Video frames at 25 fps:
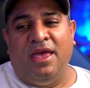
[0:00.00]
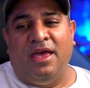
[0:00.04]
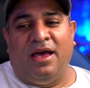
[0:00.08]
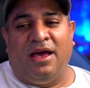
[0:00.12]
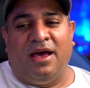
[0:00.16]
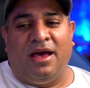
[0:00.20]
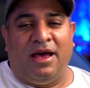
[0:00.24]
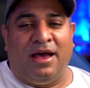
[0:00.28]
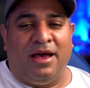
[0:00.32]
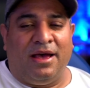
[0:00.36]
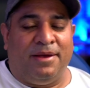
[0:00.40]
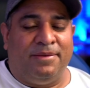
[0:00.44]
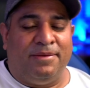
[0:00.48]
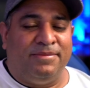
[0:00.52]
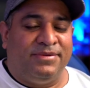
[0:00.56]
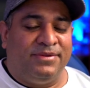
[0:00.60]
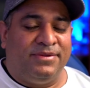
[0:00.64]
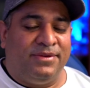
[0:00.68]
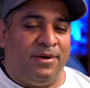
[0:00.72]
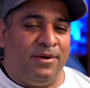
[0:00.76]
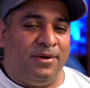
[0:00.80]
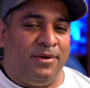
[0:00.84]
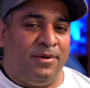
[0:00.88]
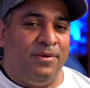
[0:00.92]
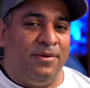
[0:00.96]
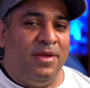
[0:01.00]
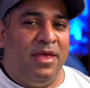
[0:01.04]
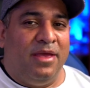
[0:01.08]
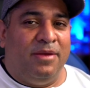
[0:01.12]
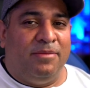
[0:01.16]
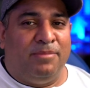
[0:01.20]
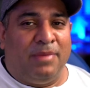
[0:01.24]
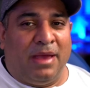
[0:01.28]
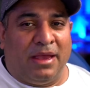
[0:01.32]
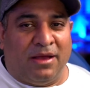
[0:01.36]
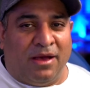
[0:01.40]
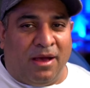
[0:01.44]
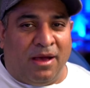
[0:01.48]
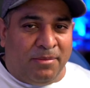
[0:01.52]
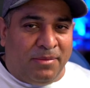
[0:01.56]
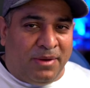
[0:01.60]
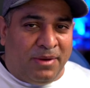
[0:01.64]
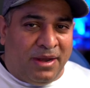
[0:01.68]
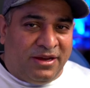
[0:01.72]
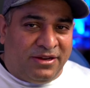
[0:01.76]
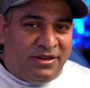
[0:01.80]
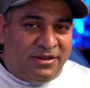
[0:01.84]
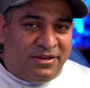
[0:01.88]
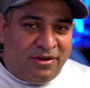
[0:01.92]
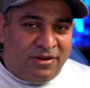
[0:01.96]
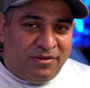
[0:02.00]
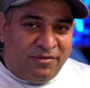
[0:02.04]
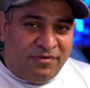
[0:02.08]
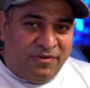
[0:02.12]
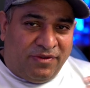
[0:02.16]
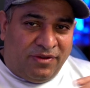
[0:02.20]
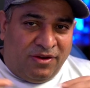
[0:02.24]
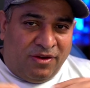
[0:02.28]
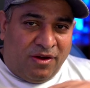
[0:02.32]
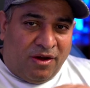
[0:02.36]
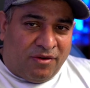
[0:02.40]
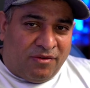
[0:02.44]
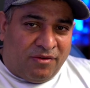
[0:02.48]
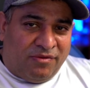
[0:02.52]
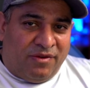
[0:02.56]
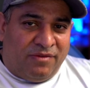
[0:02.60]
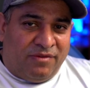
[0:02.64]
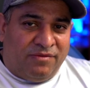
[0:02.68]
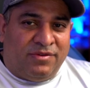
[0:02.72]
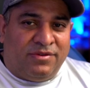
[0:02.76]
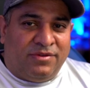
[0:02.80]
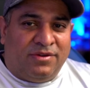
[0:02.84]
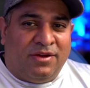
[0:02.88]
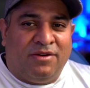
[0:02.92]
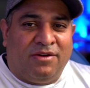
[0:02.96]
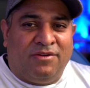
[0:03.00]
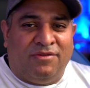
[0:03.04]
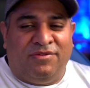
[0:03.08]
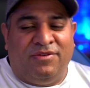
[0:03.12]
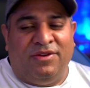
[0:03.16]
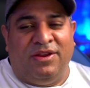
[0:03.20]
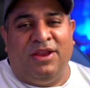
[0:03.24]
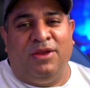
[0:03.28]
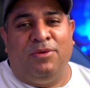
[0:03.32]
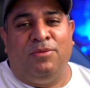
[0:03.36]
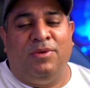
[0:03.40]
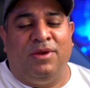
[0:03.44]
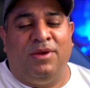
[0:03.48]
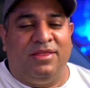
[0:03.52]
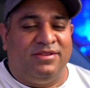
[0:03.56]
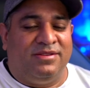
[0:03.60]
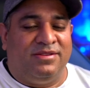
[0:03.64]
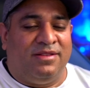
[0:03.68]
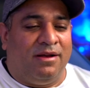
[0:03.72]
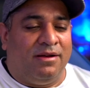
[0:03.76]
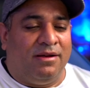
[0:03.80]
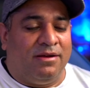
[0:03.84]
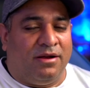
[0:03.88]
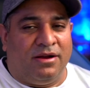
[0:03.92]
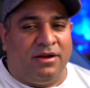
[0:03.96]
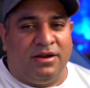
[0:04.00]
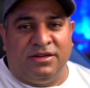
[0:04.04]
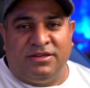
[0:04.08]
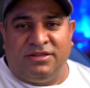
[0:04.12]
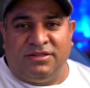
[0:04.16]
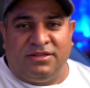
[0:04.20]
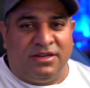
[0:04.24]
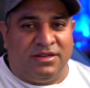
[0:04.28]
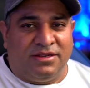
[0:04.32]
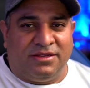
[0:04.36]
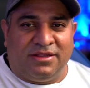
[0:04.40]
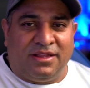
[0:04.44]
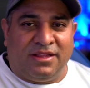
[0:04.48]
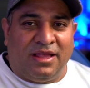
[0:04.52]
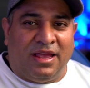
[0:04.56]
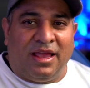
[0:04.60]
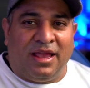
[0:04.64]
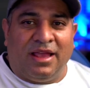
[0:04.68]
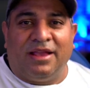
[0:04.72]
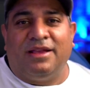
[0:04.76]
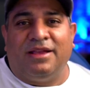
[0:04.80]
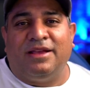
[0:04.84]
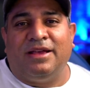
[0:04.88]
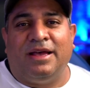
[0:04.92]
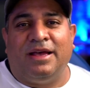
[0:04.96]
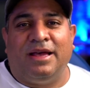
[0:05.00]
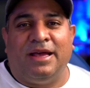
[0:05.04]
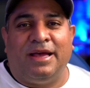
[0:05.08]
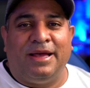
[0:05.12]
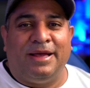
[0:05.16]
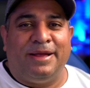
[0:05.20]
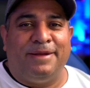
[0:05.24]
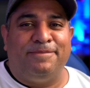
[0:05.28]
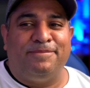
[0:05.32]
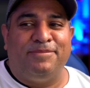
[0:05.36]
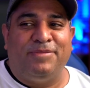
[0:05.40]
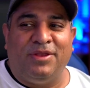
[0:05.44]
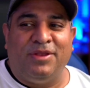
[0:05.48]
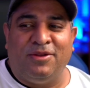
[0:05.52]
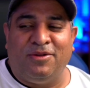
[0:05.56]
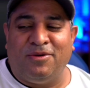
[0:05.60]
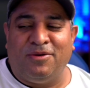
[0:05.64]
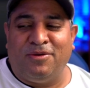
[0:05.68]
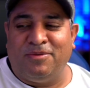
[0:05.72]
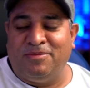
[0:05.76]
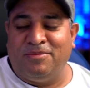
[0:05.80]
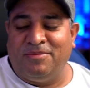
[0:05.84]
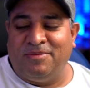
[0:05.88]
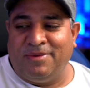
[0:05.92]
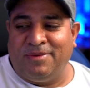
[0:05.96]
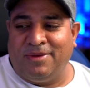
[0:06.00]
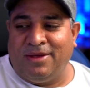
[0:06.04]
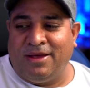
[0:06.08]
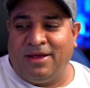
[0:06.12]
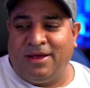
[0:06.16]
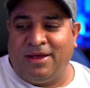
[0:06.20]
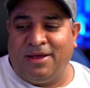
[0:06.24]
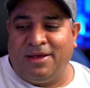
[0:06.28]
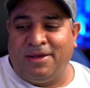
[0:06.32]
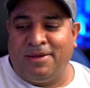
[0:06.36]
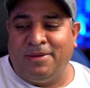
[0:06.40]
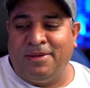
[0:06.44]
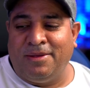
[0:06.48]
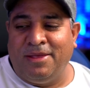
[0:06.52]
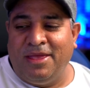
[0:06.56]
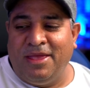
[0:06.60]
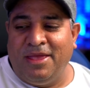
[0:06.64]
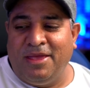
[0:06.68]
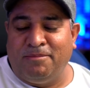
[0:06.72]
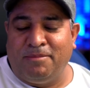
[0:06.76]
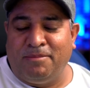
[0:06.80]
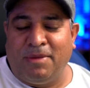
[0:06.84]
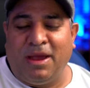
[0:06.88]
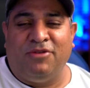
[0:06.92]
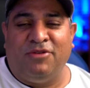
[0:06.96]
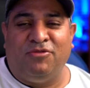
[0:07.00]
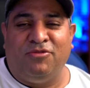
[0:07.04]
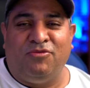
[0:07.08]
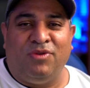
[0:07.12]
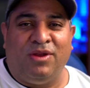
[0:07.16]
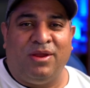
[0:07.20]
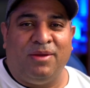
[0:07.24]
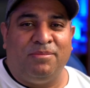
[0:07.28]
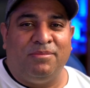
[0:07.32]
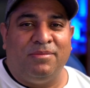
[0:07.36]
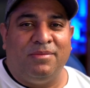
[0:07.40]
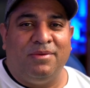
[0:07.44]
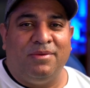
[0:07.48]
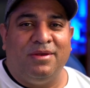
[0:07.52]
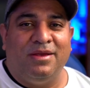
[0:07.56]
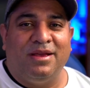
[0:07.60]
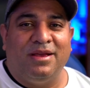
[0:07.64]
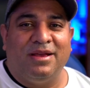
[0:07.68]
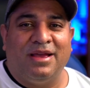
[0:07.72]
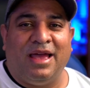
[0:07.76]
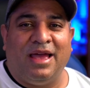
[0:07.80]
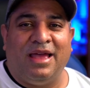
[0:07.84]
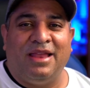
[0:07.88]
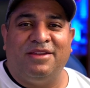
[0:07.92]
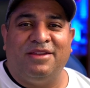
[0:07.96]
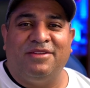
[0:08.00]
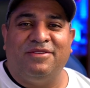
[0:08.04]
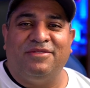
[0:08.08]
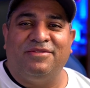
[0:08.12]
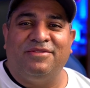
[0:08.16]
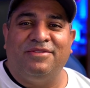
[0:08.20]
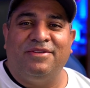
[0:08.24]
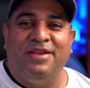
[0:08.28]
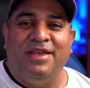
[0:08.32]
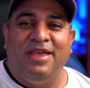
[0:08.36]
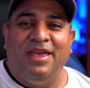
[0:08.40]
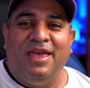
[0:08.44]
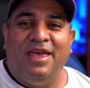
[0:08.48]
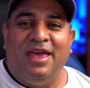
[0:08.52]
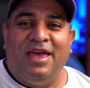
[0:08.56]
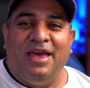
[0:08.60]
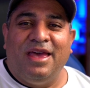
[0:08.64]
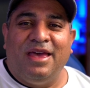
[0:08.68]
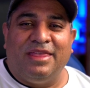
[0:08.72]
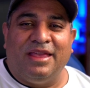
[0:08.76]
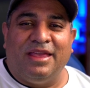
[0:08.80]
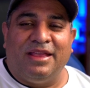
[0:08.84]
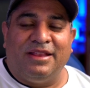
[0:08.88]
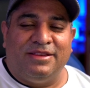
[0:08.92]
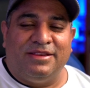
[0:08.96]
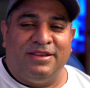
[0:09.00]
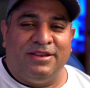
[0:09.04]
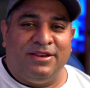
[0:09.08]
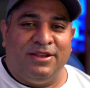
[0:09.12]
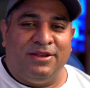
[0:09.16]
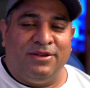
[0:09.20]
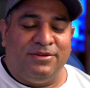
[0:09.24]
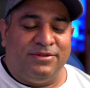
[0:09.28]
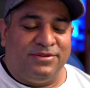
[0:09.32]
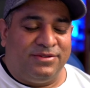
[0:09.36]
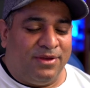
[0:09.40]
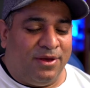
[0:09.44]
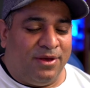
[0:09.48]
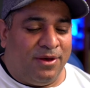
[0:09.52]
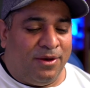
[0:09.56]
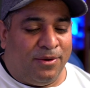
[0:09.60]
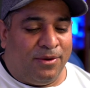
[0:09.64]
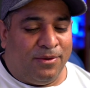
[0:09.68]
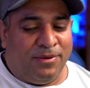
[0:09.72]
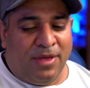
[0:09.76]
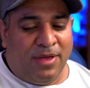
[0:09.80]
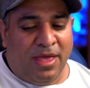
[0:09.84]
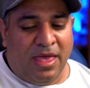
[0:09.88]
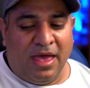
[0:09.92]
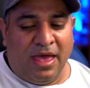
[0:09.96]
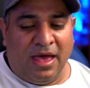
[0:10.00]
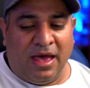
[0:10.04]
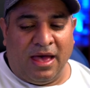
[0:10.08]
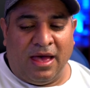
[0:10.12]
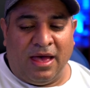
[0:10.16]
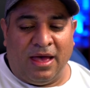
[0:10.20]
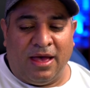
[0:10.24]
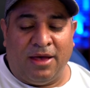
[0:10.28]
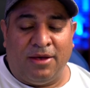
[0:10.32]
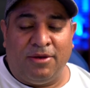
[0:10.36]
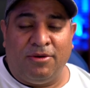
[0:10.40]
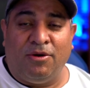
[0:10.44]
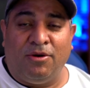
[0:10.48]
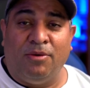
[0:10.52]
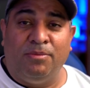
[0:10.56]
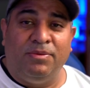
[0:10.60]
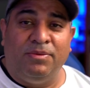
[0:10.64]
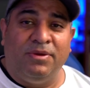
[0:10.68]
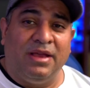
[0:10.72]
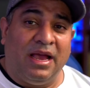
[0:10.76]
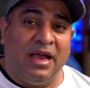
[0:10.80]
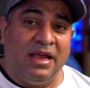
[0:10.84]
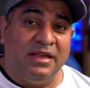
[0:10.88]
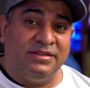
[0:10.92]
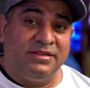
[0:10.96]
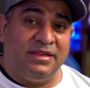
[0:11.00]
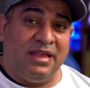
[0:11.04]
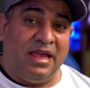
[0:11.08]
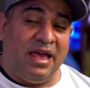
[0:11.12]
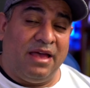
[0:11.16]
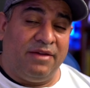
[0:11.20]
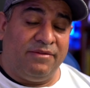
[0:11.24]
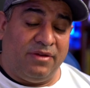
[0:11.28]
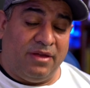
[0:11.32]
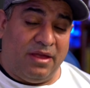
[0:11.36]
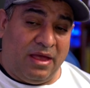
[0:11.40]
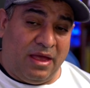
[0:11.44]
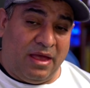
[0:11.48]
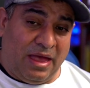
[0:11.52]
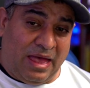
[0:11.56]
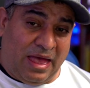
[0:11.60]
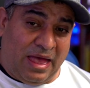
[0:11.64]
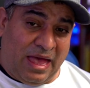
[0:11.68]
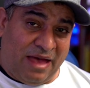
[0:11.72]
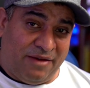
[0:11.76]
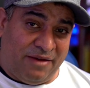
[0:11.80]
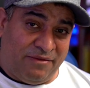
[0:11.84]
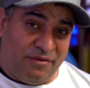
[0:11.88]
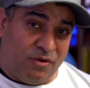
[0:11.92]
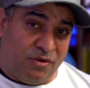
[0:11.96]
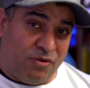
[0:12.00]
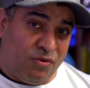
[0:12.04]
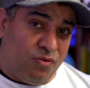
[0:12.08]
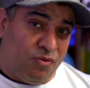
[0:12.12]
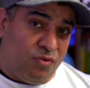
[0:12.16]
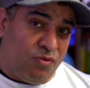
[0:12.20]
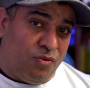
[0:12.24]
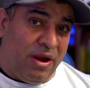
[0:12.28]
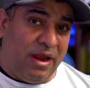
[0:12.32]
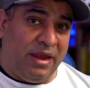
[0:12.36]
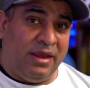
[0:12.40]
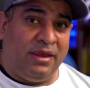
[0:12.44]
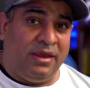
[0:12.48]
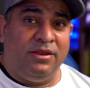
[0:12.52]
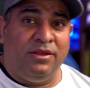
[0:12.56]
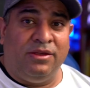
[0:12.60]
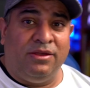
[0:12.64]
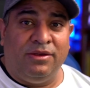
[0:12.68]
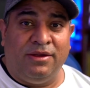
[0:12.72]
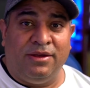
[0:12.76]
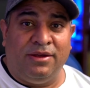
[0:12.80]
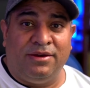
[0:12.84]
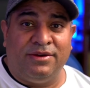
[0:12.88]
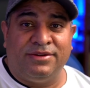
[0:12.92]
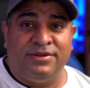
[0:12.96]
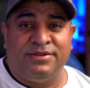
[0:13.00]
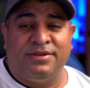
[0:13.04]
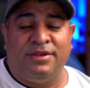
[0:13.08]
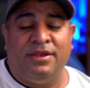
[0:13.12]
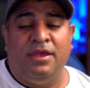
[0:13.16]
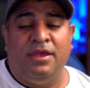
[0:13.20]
Um, so my combination of videography and photography with slot cars just like uh, you know uh, my dream kind of thing to do. So uh, hope you guys have have a great New Year's.